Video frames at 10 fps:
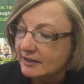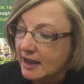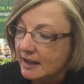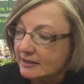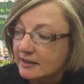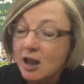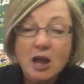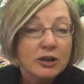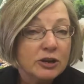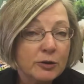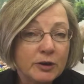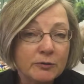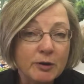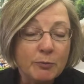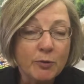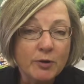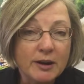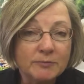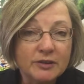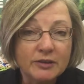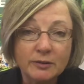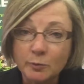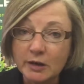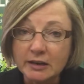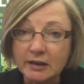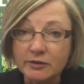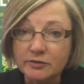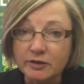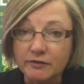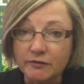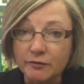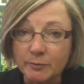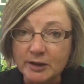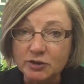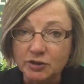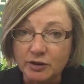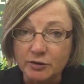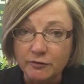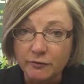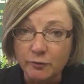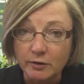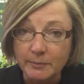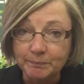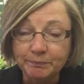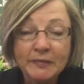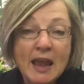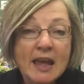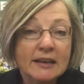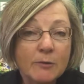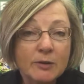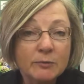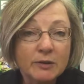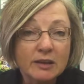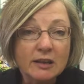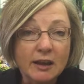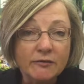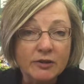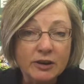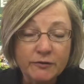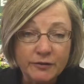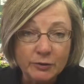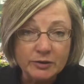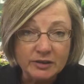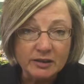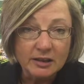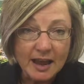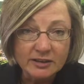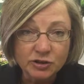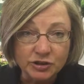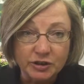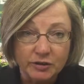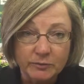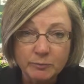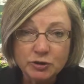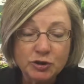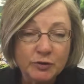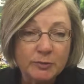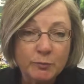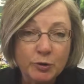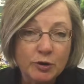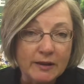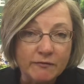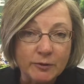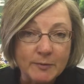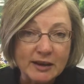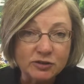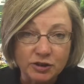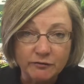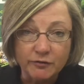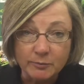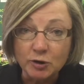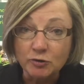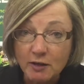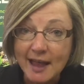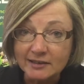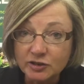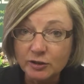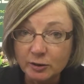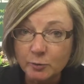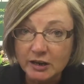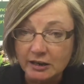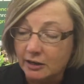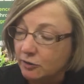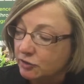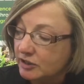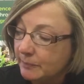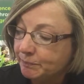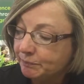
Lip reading: says you can report up to 3 years of information on your form. Now we'd really like for you to focus on the last year, but you can pull information from your last 3 years.